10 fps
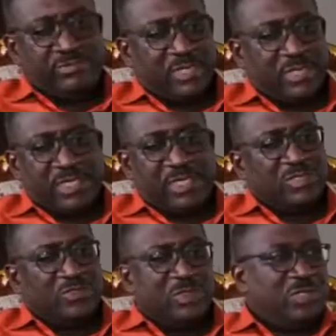did
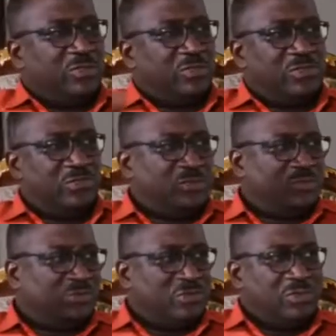class 1 through
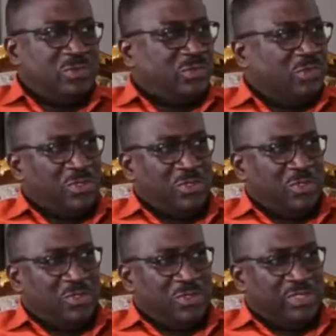to
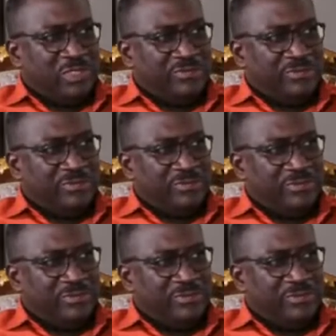which level?